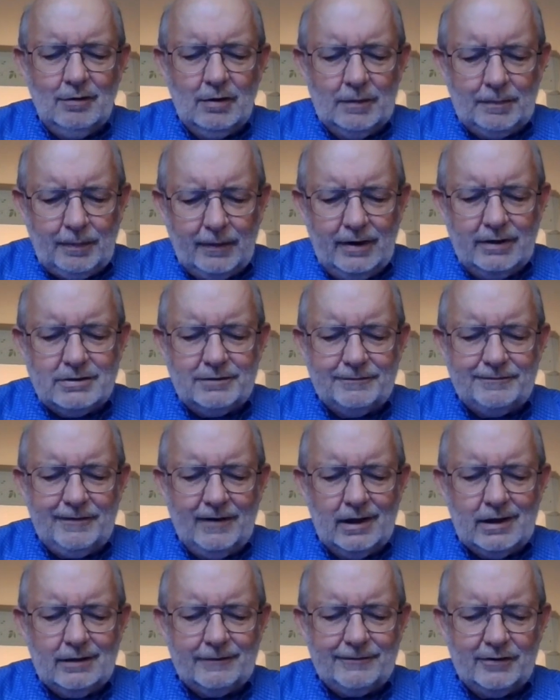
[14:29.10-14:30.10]
We praise you,
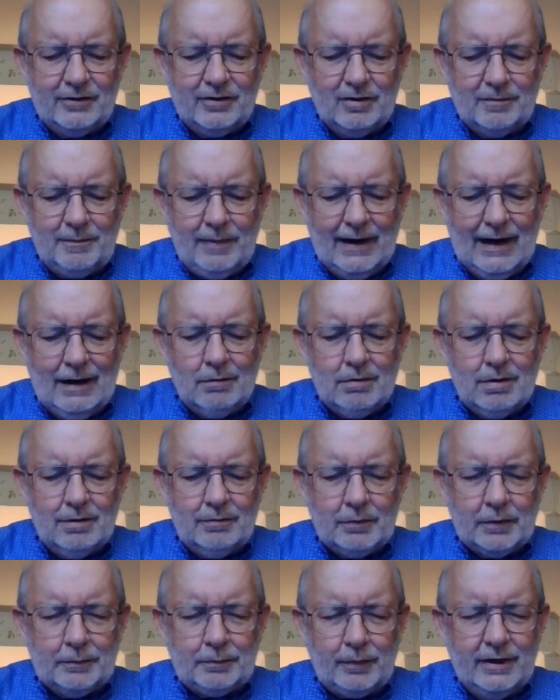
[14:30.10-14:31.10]
Father, for your
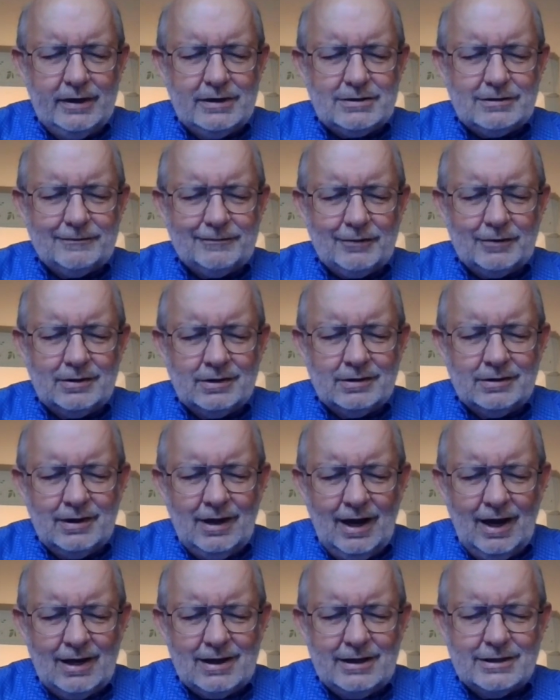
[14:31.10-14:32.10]
power. We praise you for your
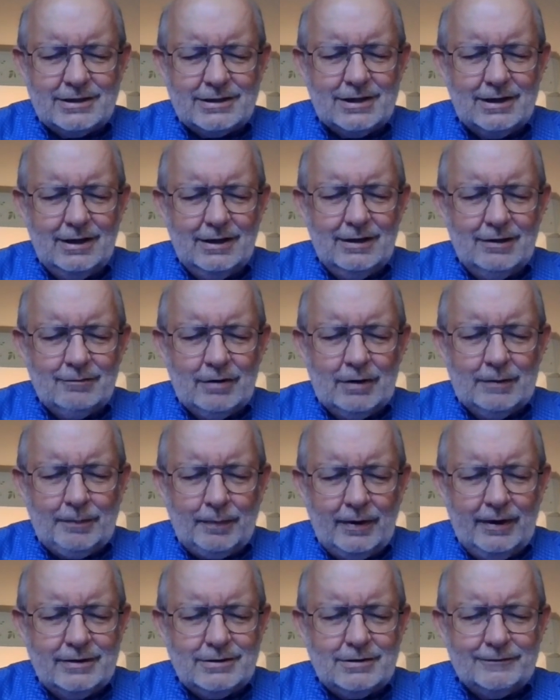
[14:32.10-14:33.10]
knowledge. We
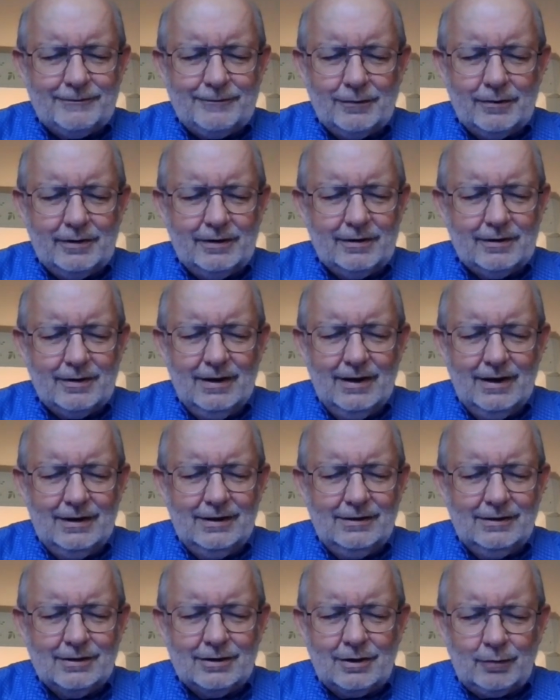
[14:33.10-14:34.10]
praise you for your,
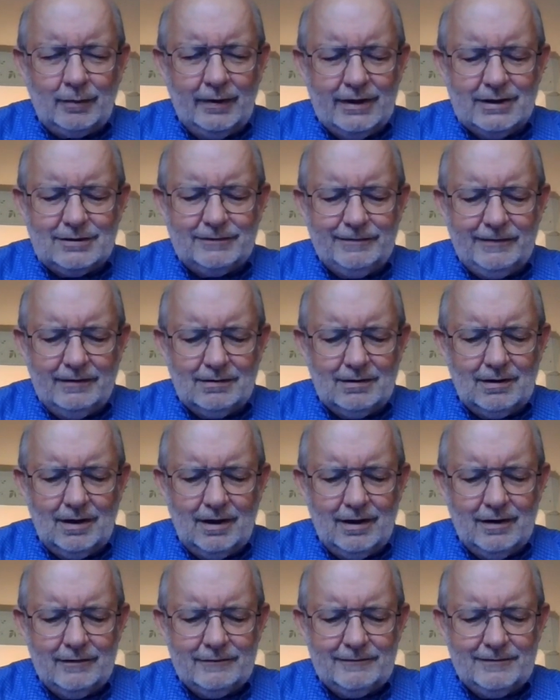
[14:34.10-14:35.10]
your grace filled
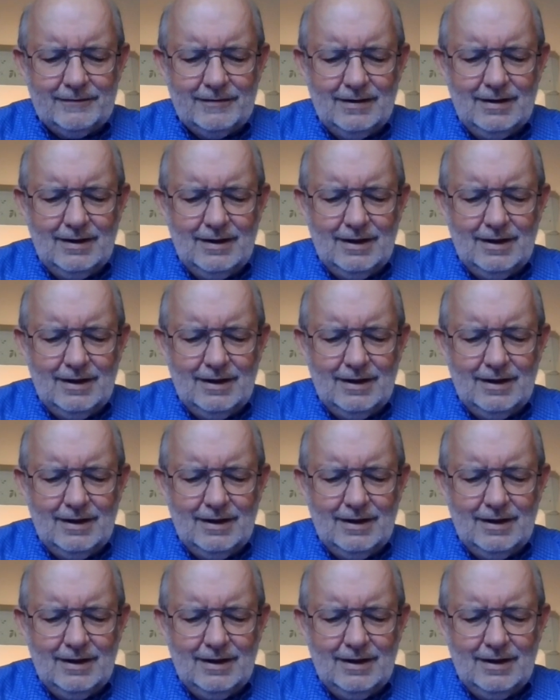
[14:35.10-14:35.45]
love.